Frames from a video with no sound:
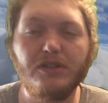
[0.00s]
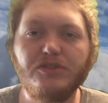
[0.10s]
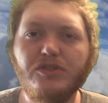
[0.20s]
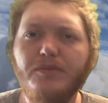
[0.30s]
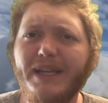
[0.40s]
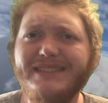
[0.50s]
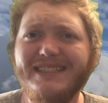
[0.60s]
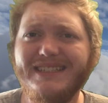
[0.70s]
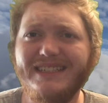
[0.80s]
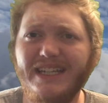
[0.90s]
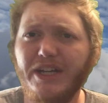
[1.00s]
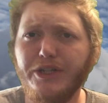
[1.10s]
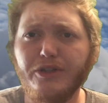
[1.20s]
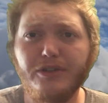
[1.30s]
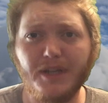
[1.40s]
So basically,
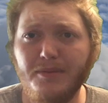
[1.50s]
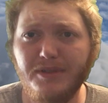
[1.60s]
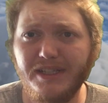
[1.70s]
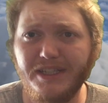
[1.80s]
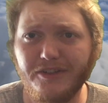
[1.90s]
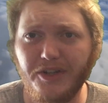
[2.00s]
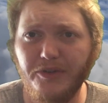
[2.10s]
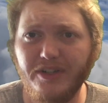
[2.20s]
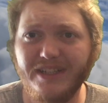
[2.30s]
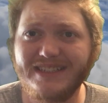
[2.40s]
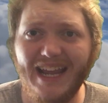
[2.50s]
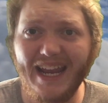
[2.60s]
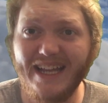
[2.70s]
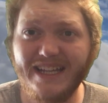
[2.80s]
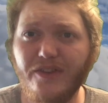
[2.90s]
you're doubling your tokens
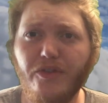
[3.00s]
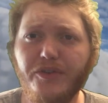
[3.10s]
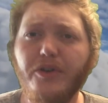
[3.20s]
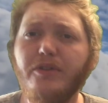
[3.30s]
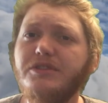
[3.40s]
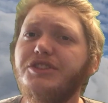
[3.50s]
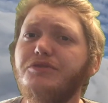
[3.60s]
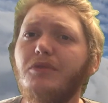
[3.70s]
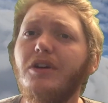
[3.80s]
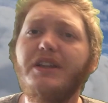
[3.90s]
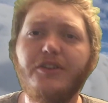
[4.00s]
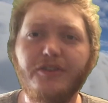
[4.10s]
and the tokens you want. They're